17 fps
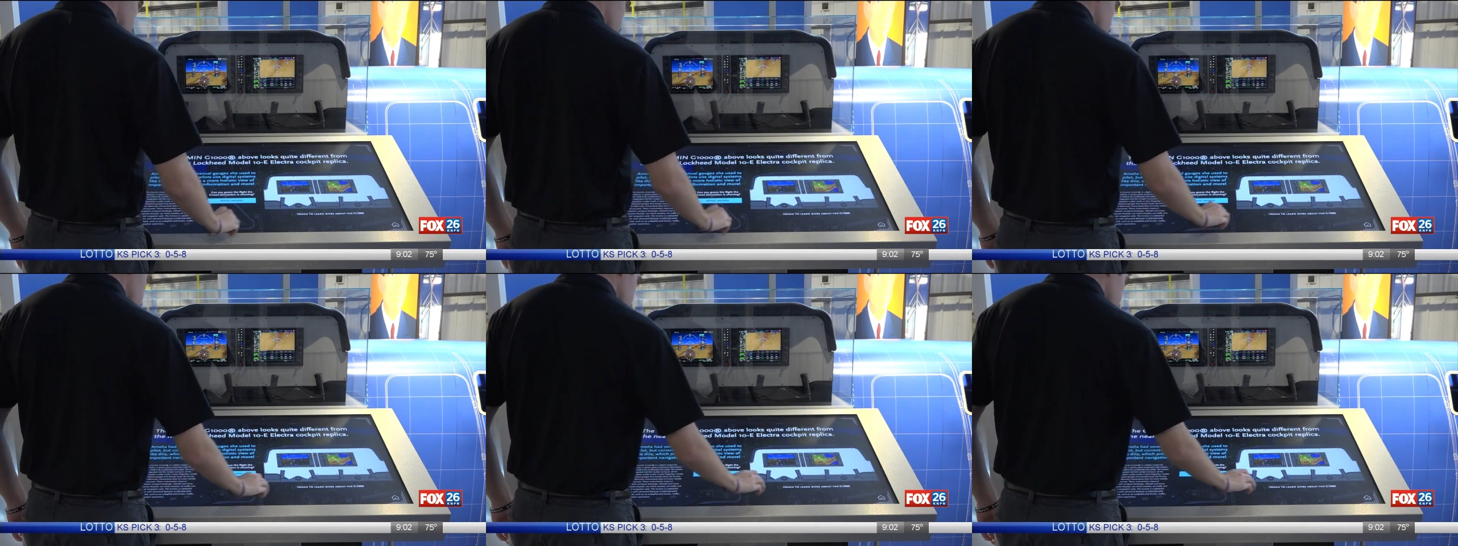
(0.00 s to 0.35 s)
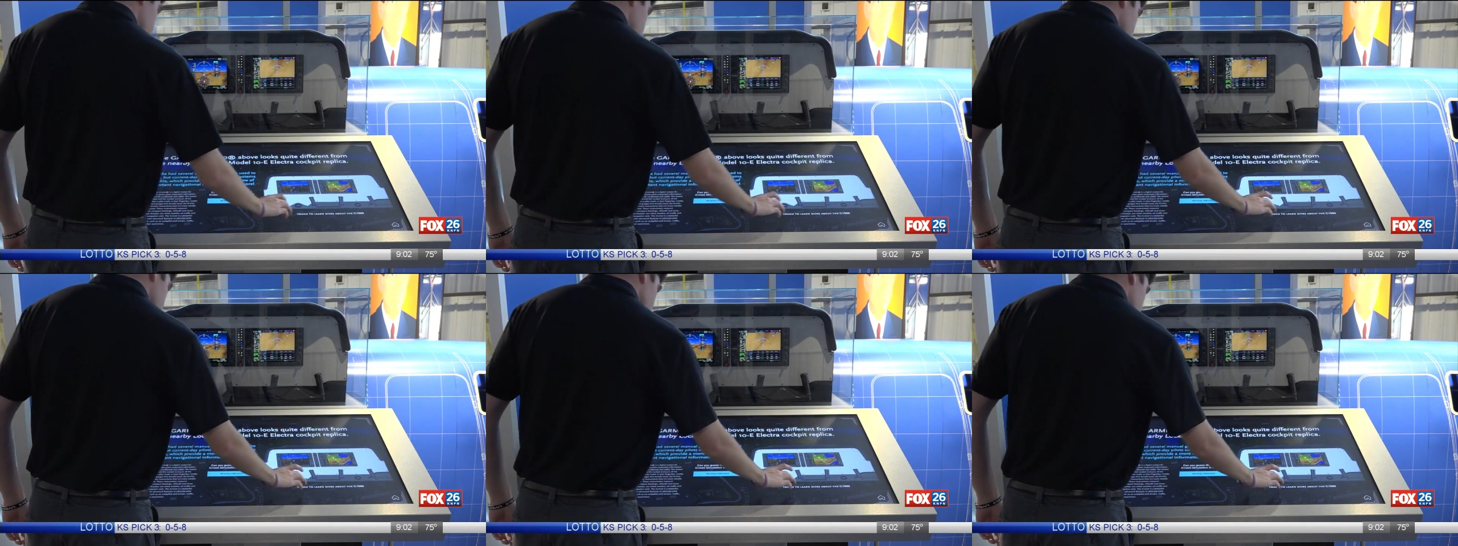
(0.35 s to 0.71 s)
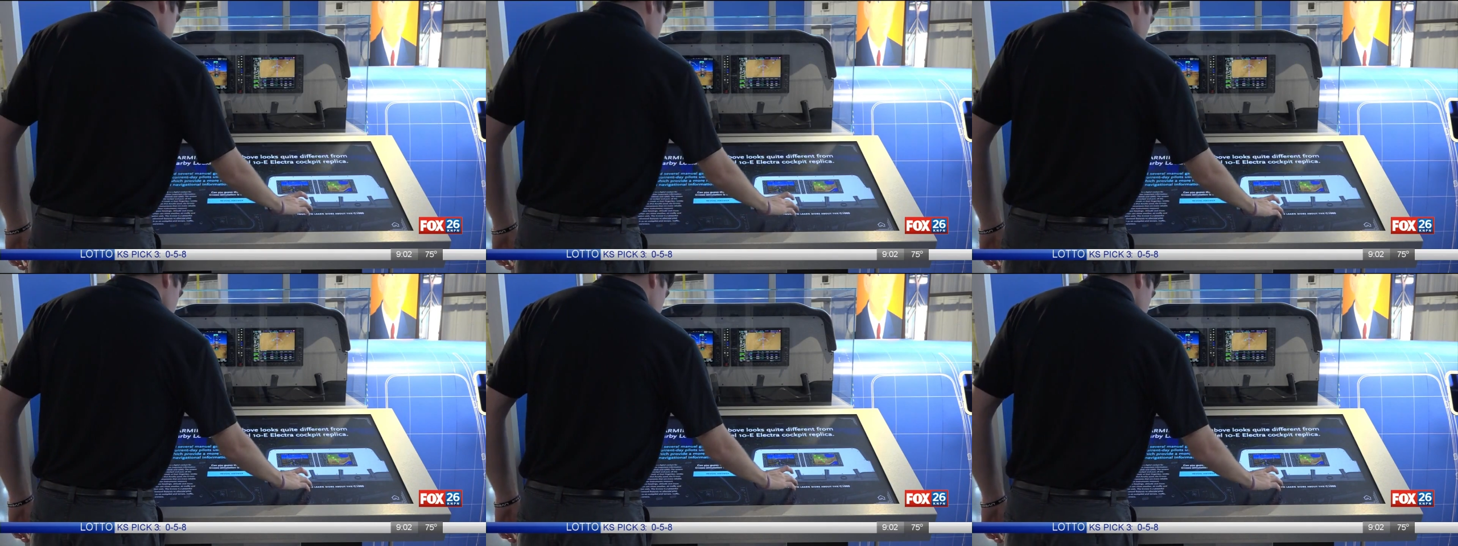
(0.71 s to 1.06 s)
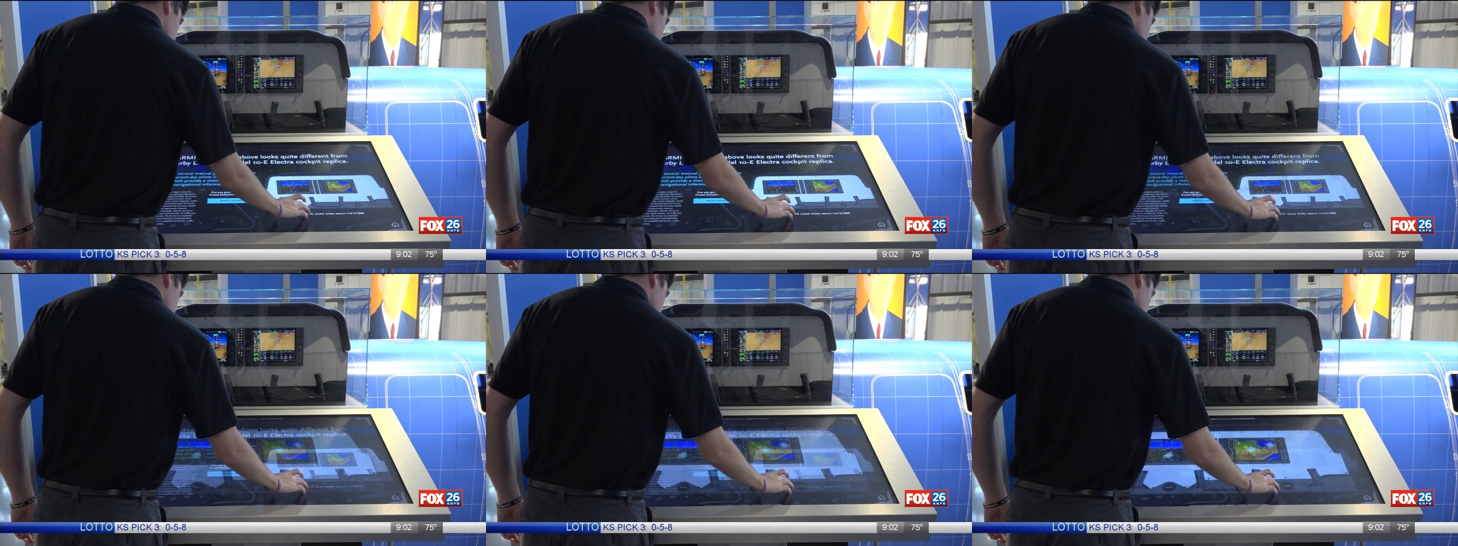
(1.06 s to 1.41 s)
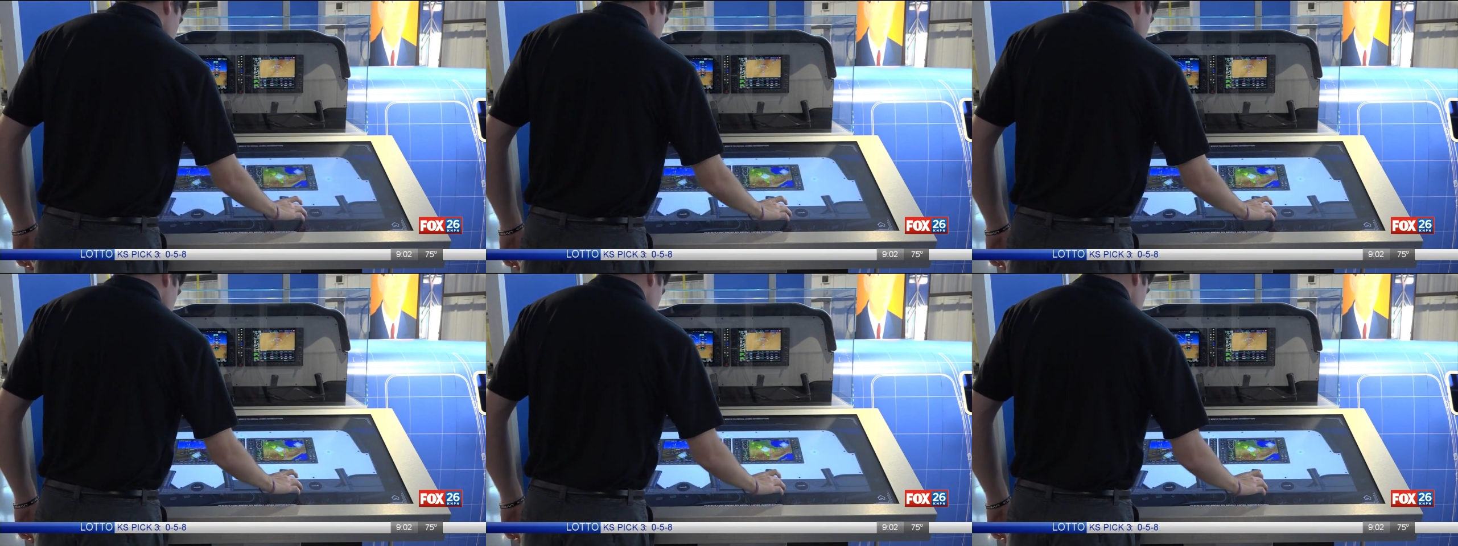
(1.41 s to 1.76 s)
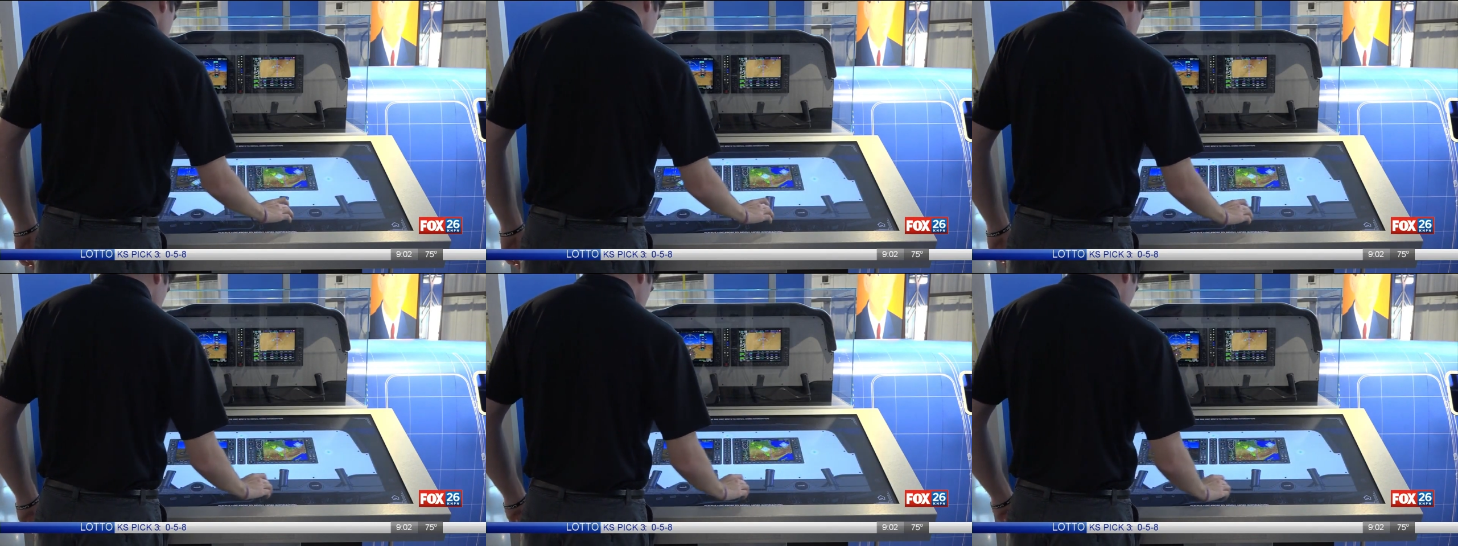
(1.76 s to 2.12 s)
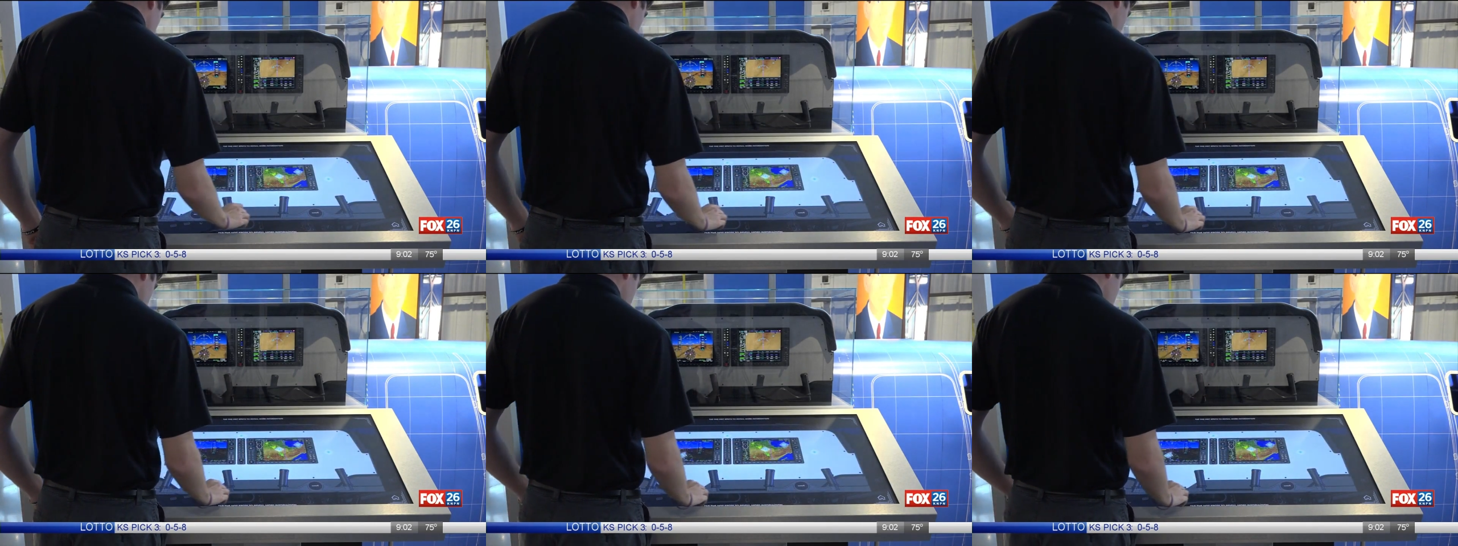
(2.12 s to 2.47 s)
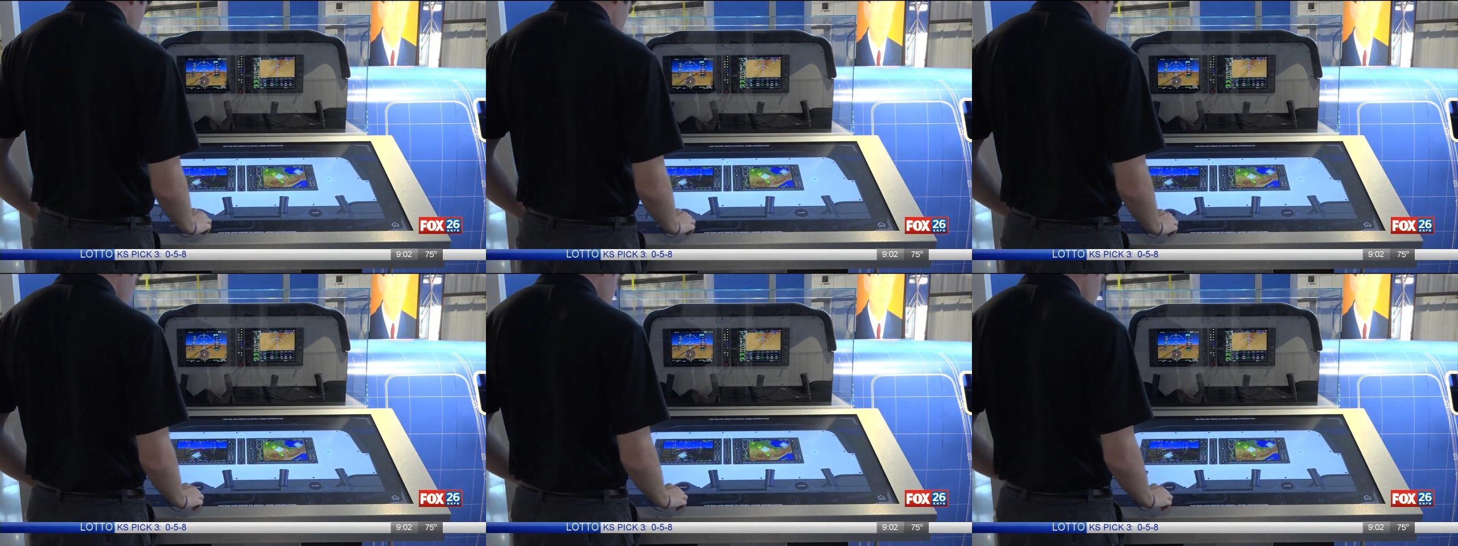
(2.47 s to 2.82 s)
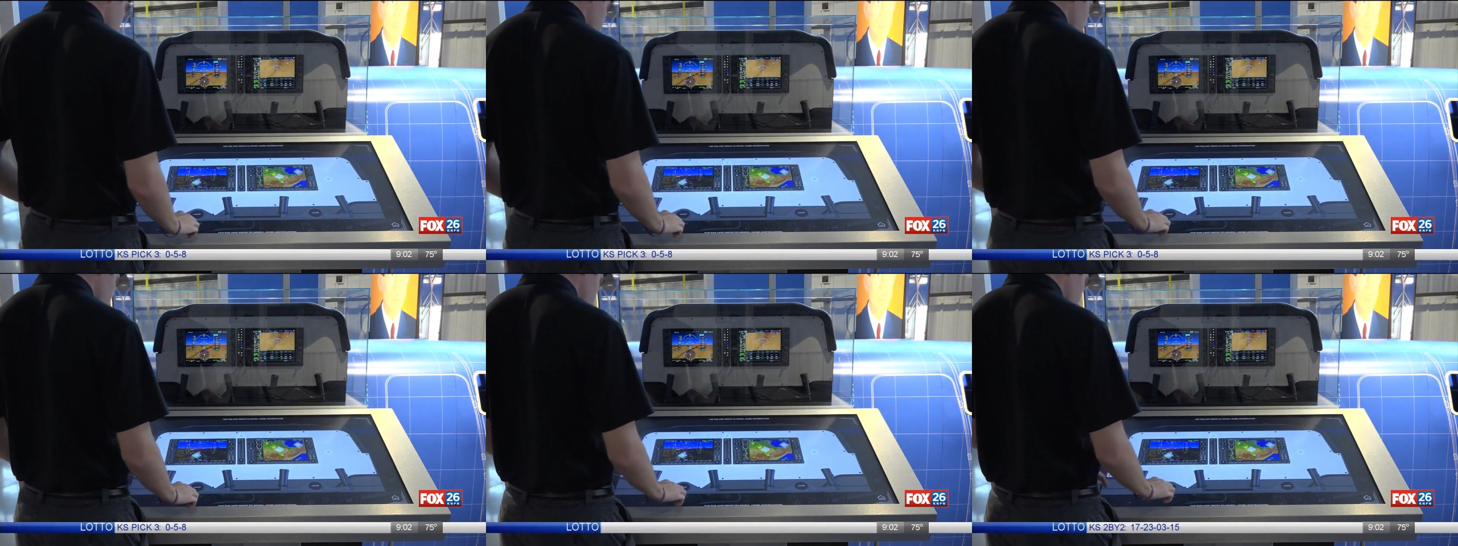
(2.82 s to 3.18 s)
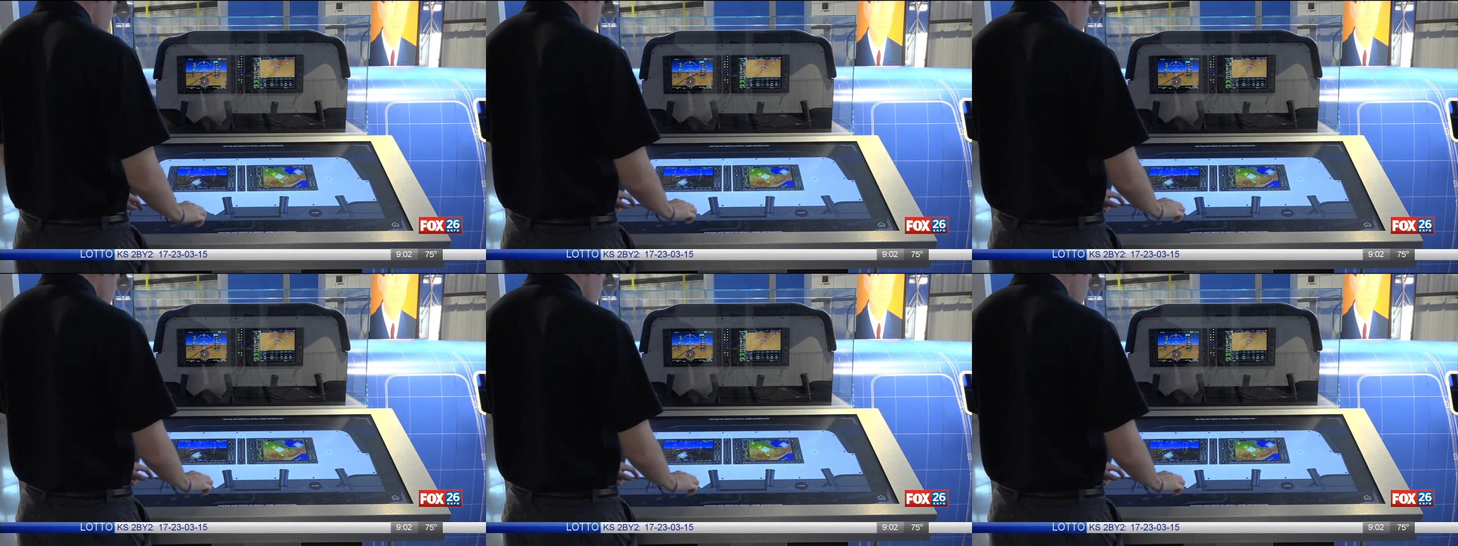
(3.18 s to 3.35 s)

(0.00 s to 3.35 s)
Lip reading: [unreadable: no face in view]